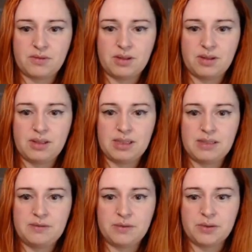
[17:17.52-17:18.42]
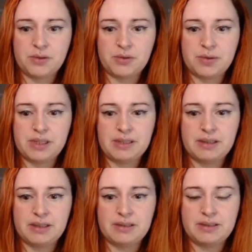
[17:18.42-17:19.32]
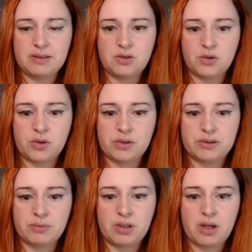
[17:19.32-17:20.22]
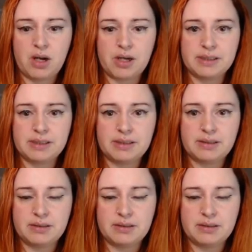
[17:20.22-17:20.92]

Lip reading: Need for greed. Let's draw some cards.